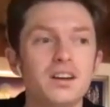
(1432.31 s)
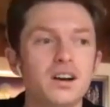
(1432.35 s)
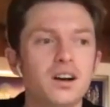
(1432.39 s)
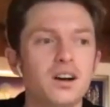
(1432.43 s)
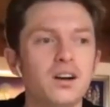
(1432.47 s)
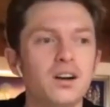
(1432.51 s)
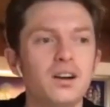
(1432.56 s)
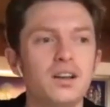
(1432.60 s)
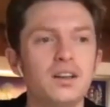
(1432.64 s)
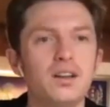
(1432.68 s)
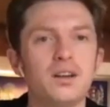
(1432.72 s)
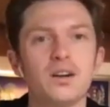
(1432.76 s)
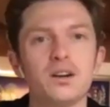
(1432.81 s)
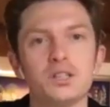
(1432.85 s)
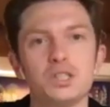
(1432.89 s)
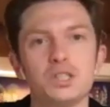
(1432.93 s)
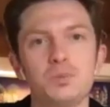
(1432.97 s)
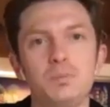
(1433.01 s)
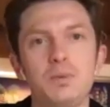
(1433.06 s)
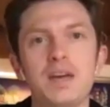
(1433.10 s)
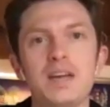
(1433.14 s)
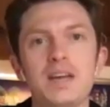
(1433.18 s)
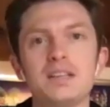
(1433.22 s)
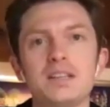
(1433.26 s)
are in our
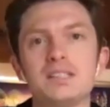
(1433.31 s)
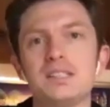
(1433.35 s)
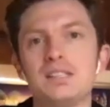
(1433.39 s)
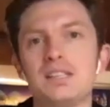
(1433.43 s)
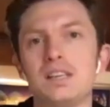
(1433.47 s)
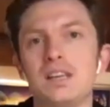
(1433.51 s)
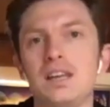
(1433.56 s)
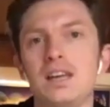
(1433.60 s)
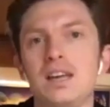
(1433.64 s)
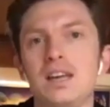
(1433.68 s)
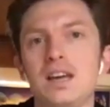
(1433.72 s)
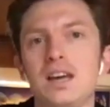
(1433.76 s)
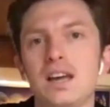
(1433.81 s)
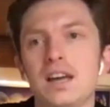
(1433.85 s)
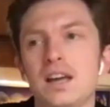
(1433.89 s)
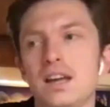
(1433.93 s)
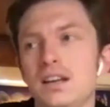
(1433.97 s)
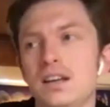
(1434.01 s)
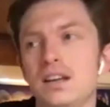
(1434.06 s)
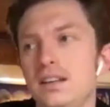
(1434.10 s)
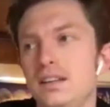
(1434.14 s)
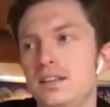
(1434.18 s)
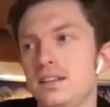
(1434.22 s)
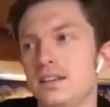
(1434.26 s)
space.
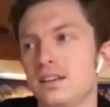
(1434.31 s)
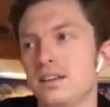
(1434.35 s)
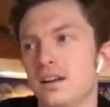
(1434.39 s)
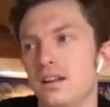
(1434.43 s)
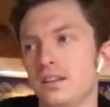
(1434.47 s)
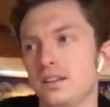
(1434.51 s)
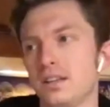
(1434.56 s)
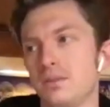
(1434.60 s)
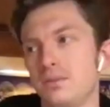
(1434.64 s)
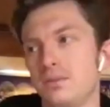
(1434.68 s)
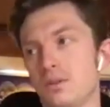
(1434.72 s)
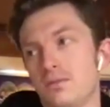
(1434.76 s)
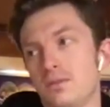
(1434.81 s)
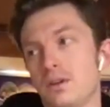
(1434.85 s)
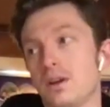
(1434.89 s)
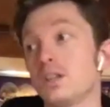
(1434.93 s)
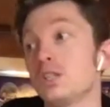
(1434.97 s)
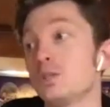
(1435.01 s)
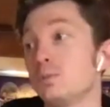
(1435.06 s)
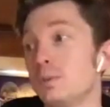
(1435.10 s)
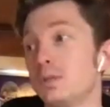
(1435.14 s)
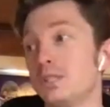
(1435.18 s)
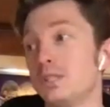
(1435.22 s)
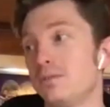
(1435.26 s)
And I'll give you a very
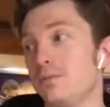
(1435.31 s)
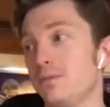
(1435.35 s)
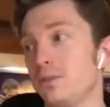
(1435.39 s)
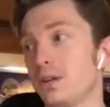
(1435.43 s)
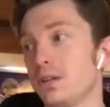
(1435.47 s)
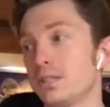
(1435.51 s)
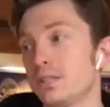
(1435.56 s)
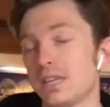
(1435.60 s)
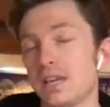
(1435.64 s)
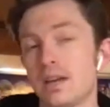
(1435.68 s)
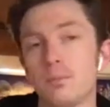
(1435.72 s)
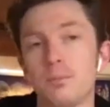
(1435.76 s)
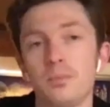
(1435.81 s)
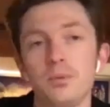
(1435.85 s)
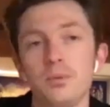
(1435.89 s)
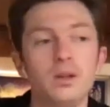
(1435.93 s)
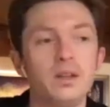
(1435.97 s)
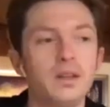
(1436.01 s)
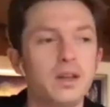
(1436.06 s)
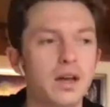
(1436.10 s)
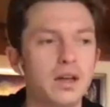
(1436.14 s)
specific example.